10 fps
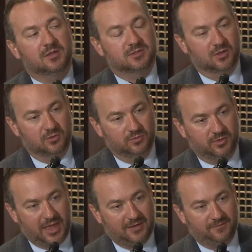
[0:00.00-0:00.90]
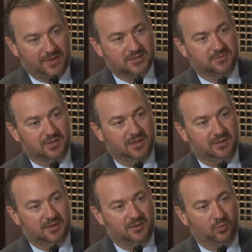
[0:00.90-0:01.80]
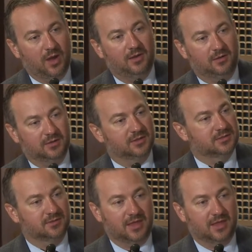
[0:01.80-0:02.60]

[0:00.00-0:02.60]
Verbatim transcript: So that investment in the wireless